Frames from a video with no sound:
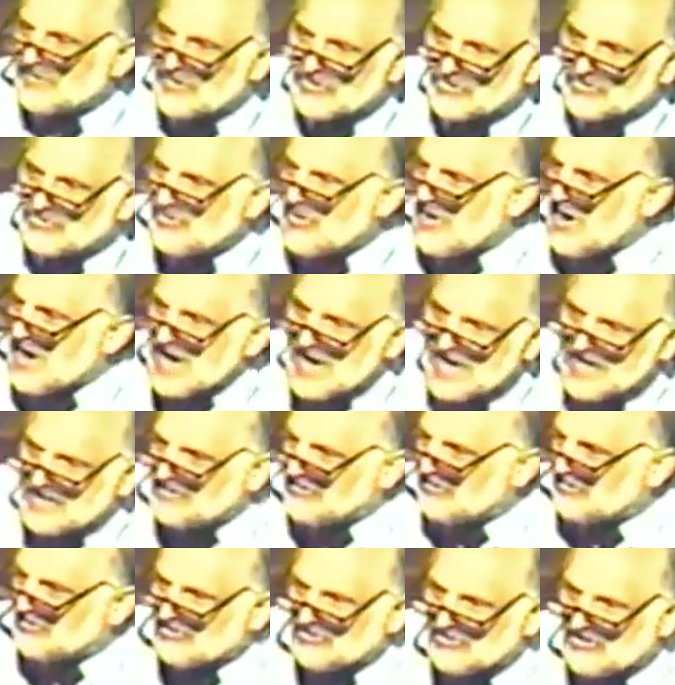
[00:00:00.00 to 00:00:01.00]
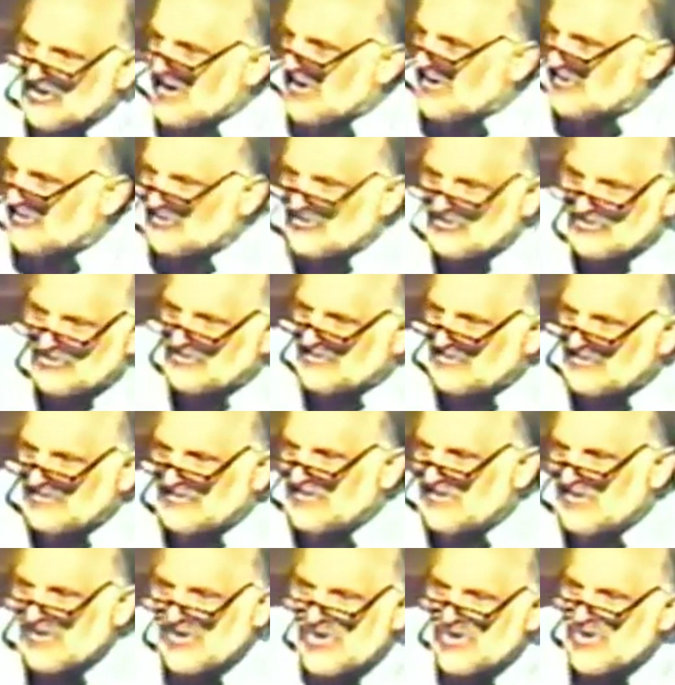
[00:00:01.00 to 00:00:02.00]
the train station
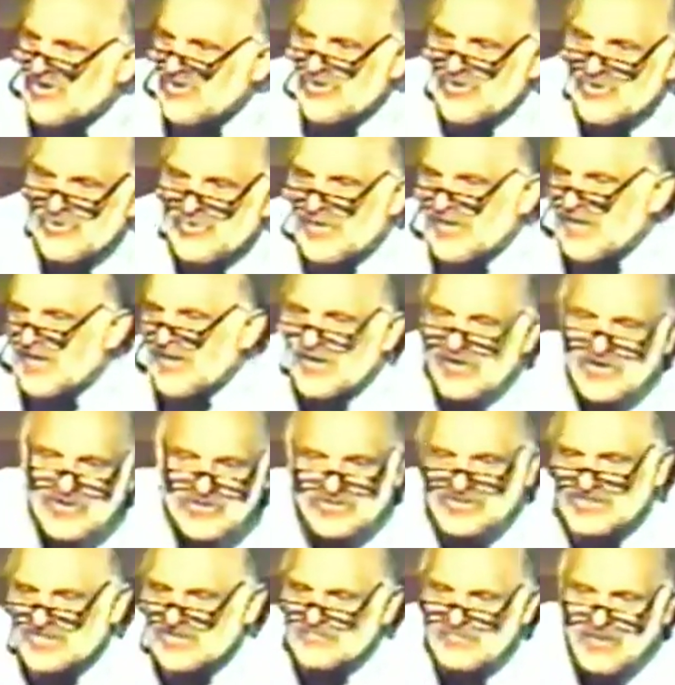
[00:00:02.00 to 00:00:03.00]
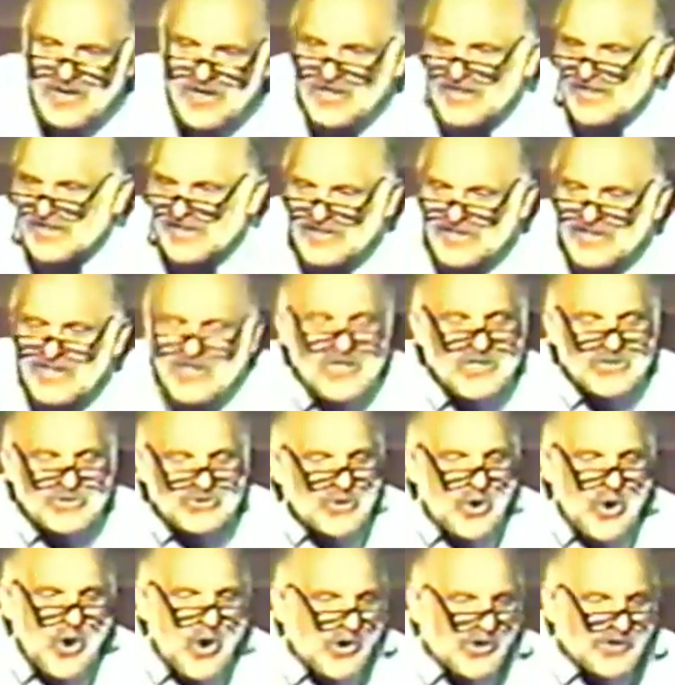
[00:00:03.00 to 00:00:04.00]
you hear somebody
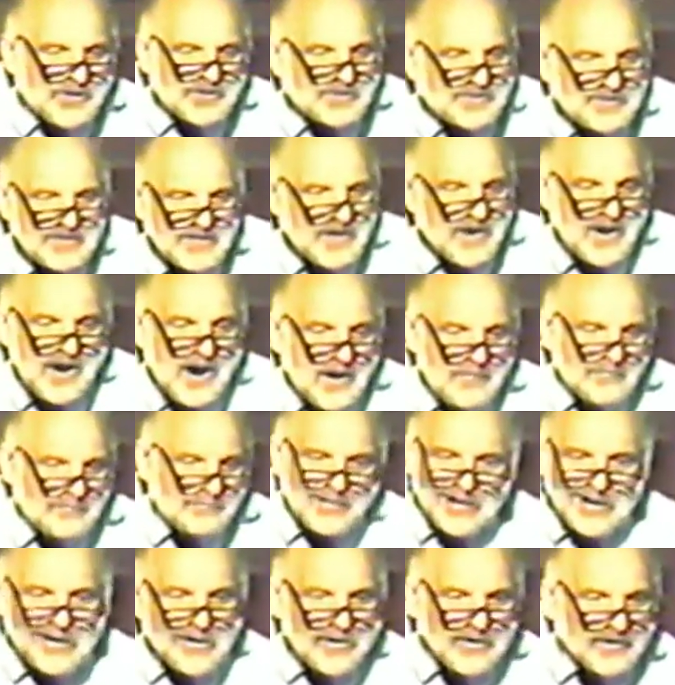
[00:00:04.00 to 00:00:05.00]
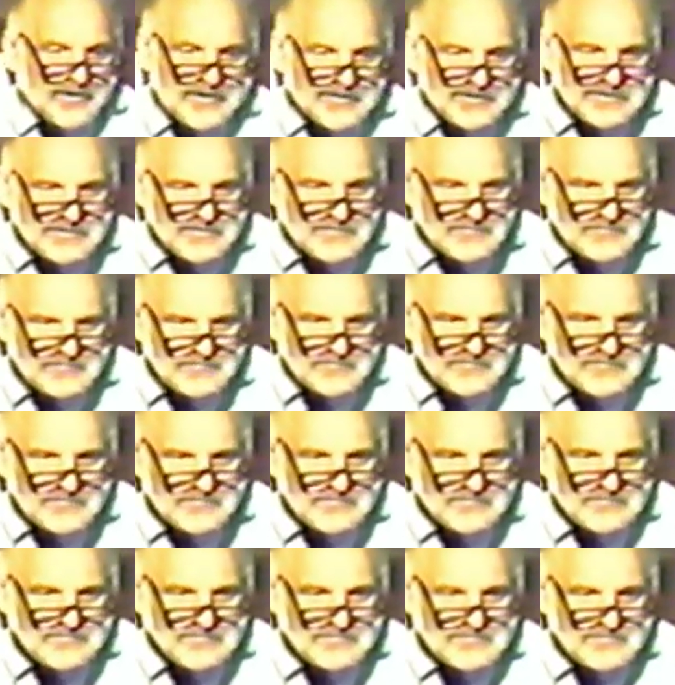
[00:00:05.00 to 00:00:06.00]
talking American
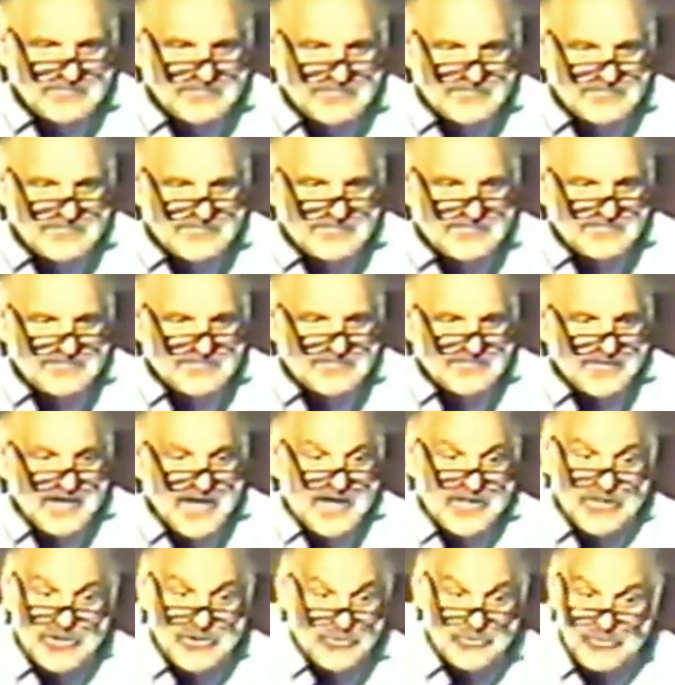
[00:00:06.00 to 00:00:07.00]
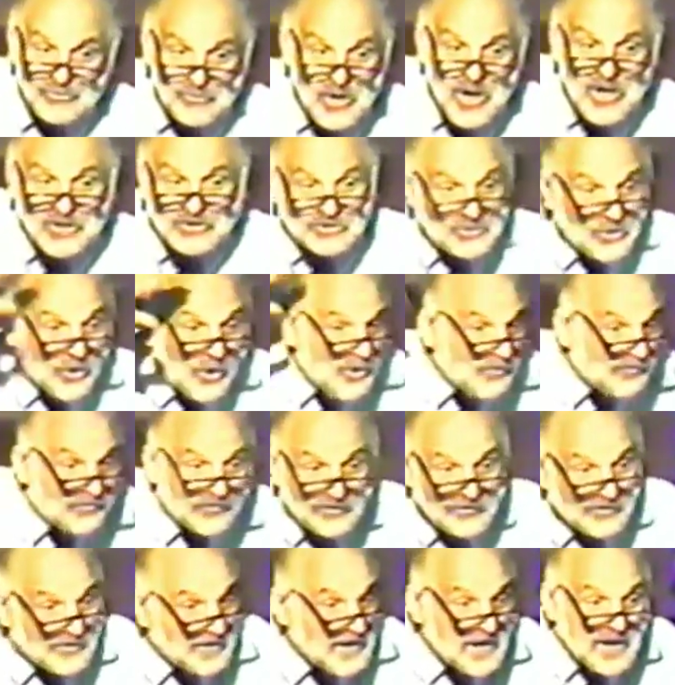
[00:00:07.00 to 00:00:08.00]
and you rush
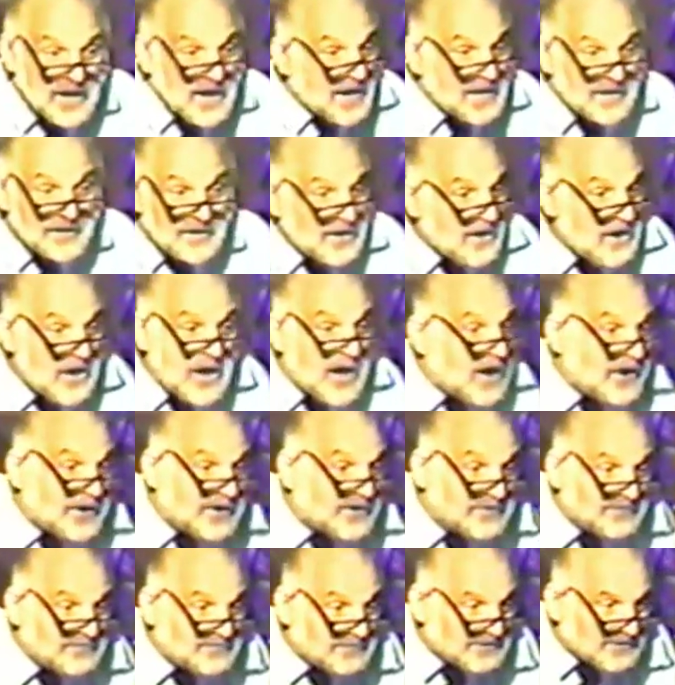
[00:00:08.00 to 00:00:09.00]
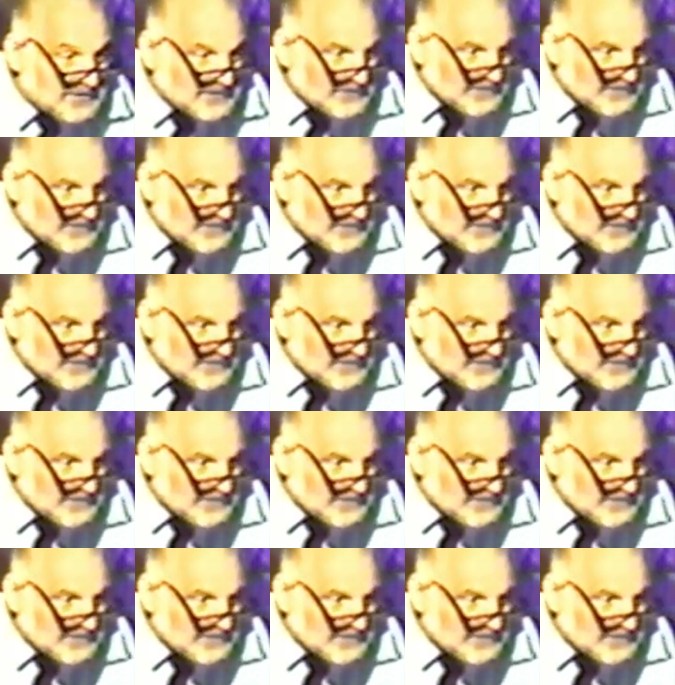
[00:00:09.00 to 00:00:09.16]
over and hug them?